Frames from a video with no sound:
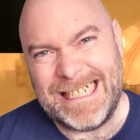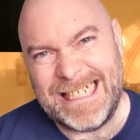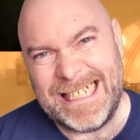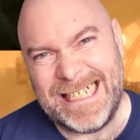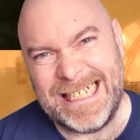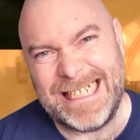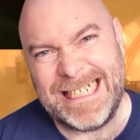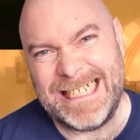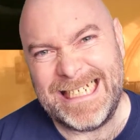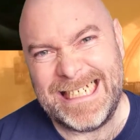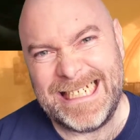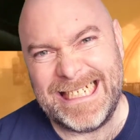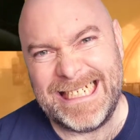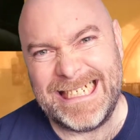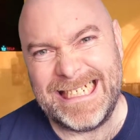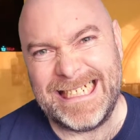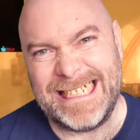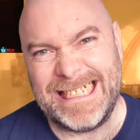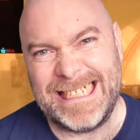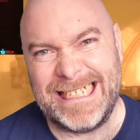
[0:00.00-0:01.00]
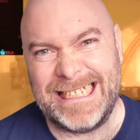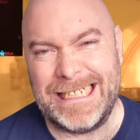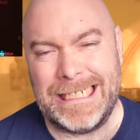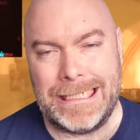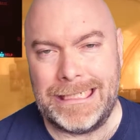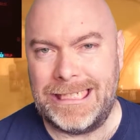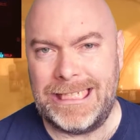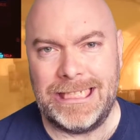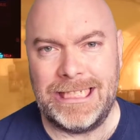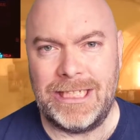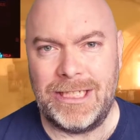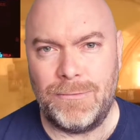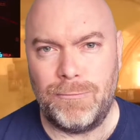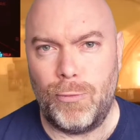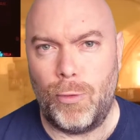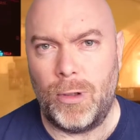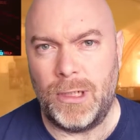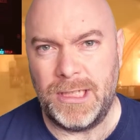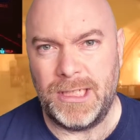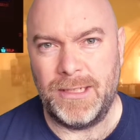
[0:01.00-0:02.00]
it just
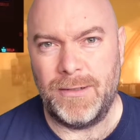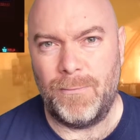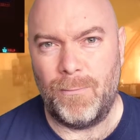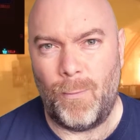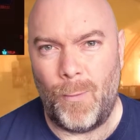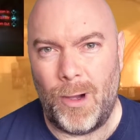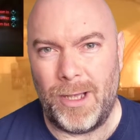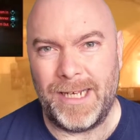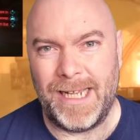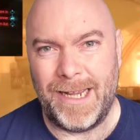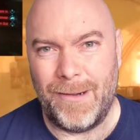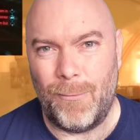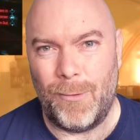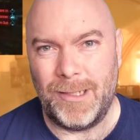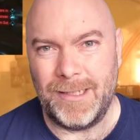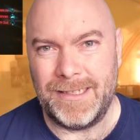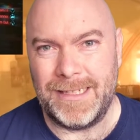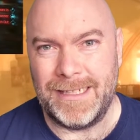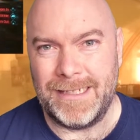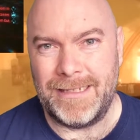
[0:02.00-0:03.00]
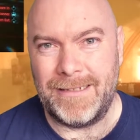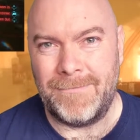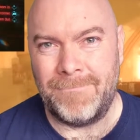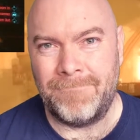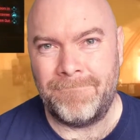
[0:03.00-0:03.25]
wasn't what I wanted.